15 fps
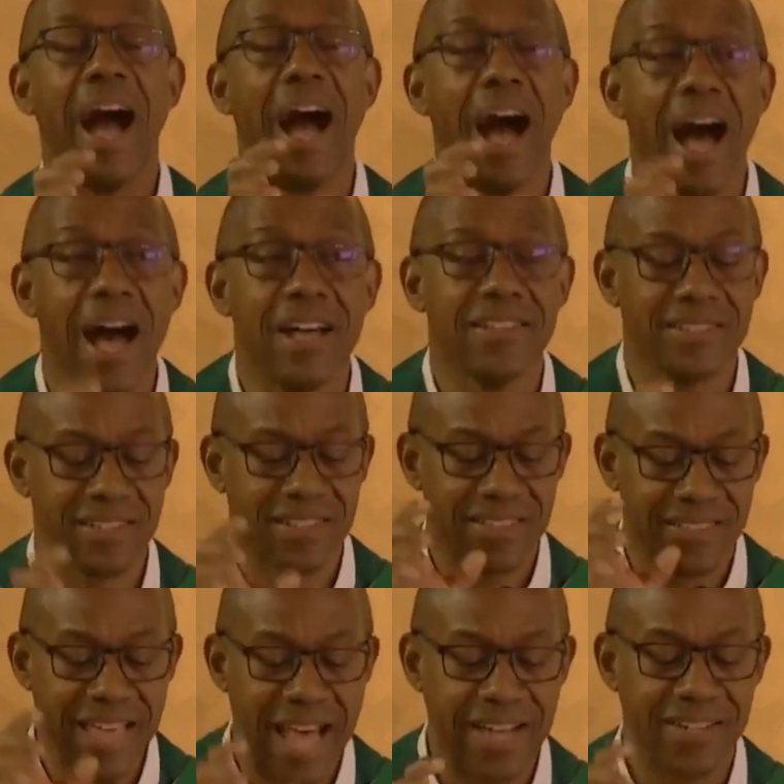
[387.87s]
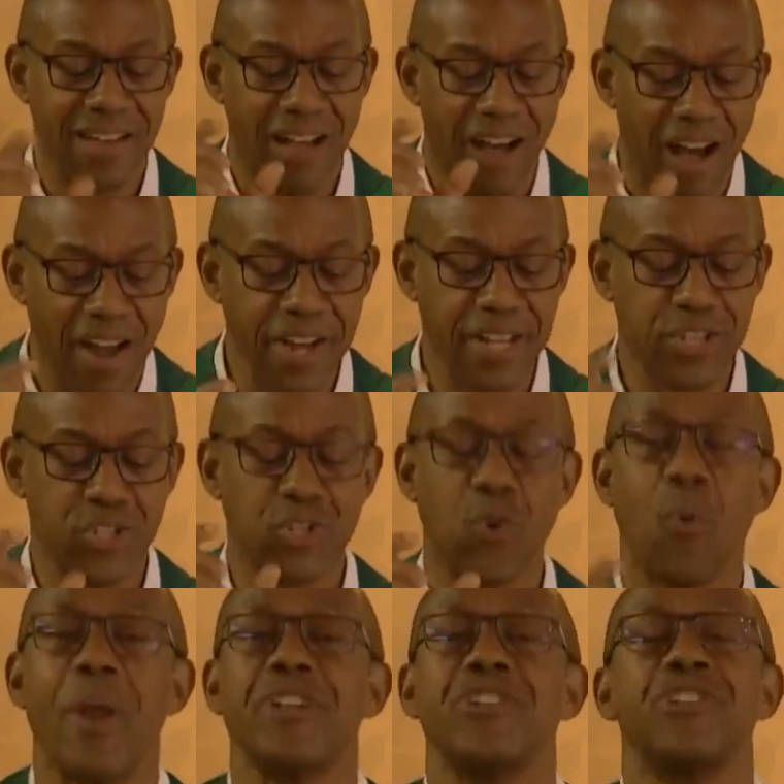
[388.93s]
Ask that honest
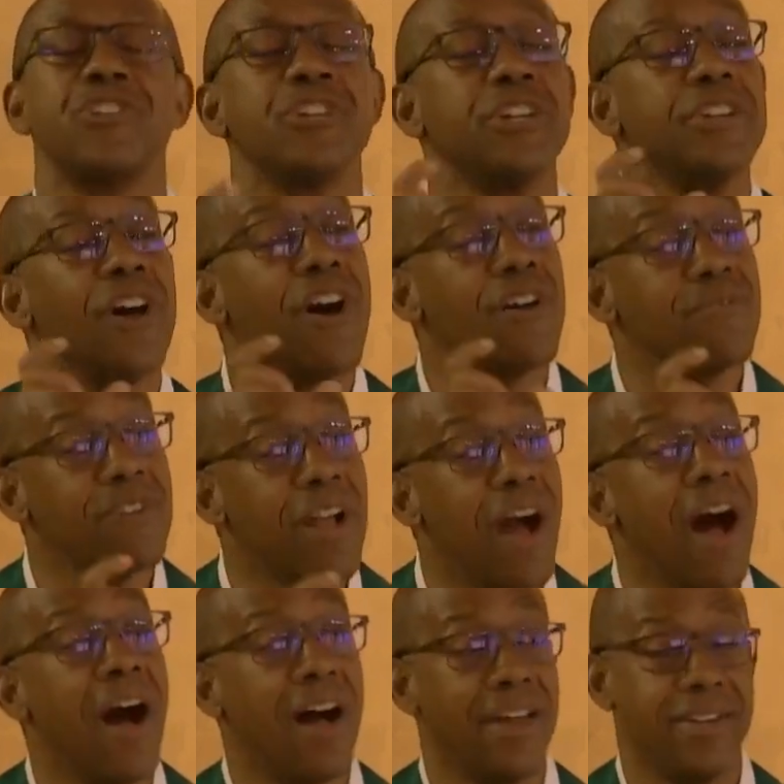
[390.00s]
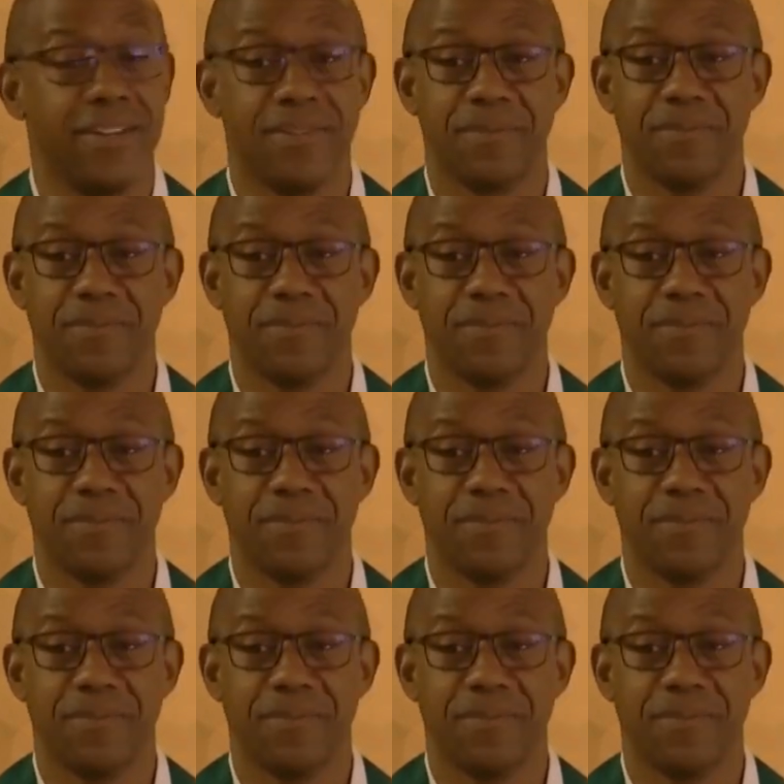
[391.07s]
question of God